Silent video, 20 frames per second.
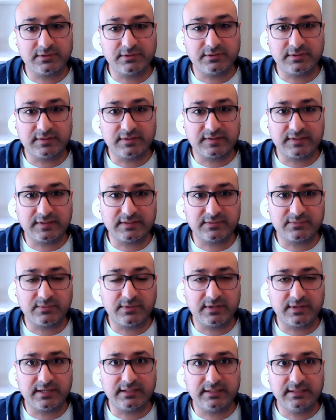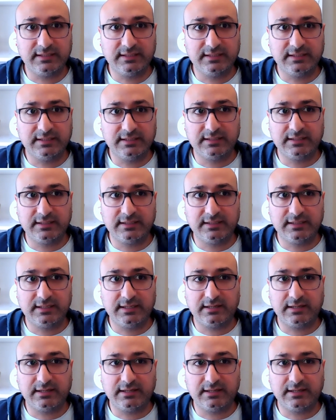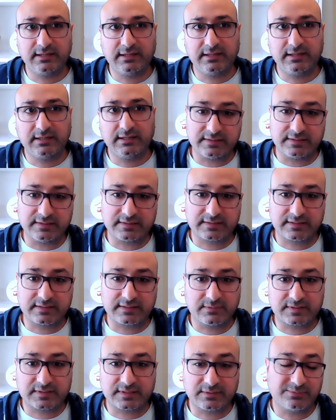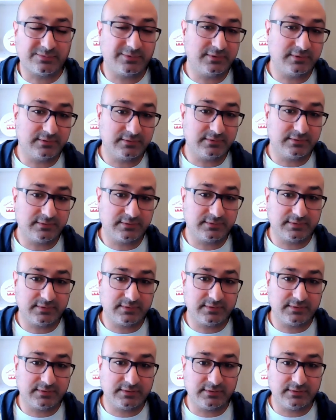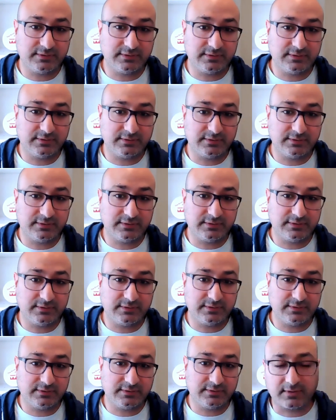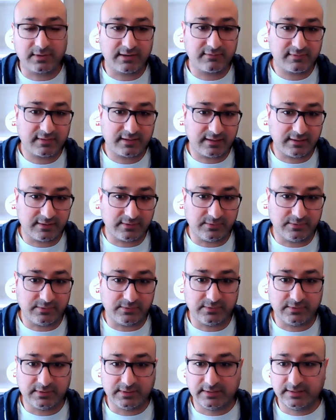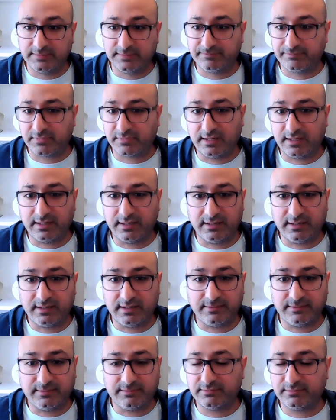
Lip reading: to have those opportunities when in other companies they would have said, well, you don't have this, or you don't have that, or